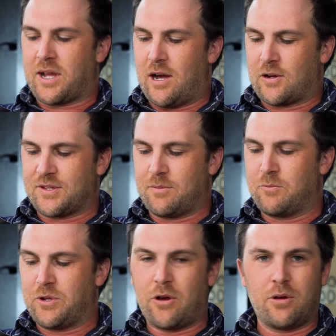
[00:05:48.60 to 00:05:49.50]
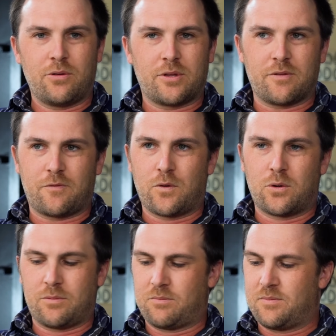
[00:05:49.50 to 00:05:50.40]
car because, we know that
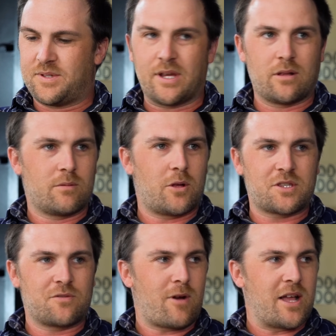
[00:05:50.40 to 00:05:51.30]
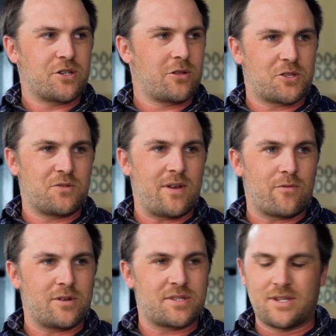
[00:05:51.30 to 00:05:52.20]
Ford sell lots of Ranger, lots of
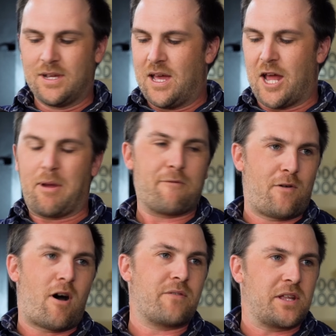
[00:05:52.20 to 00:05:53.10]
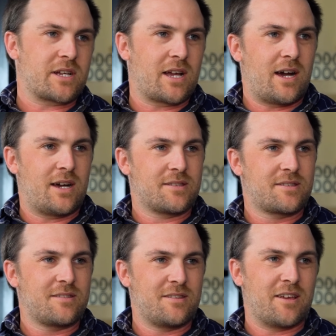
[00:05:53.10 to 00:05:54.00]
Everest, and about 5 other
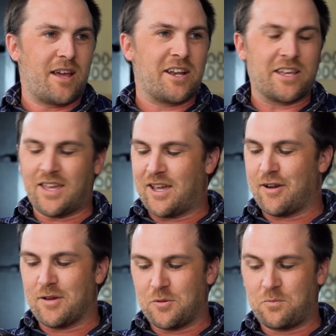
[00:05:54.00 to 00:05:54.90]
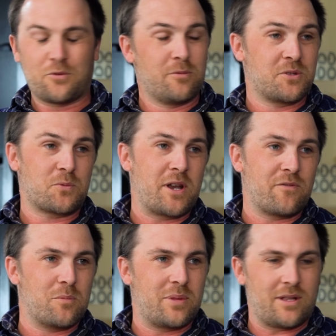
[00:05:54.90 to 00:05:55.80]
cars in a year, and the Puma's one of
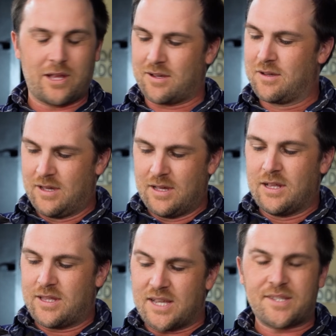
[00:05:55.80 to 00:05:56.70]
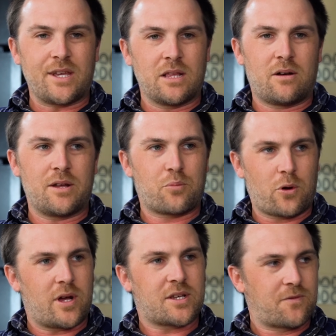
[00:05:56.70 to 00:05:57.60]
them. But the ST line
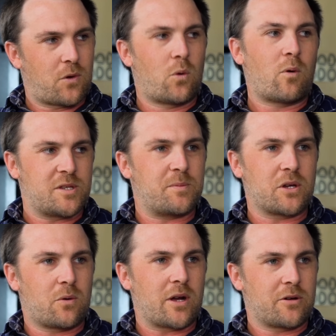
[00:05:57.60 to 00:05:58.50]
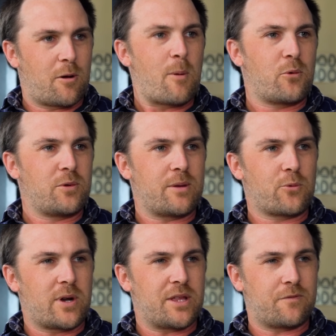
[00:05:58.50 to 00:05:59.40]
products have always been quite good. I remember when they
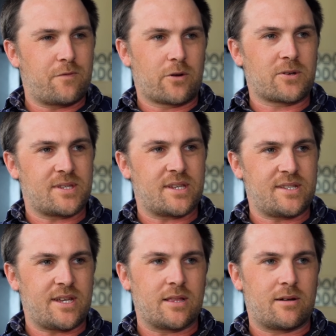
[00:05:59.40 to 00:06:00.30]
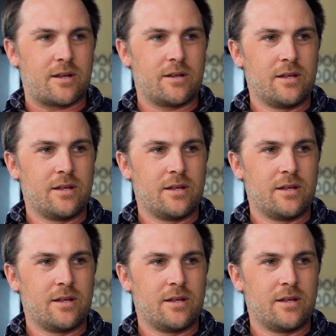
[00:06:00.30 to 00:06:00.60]
brought out the Focus ST line,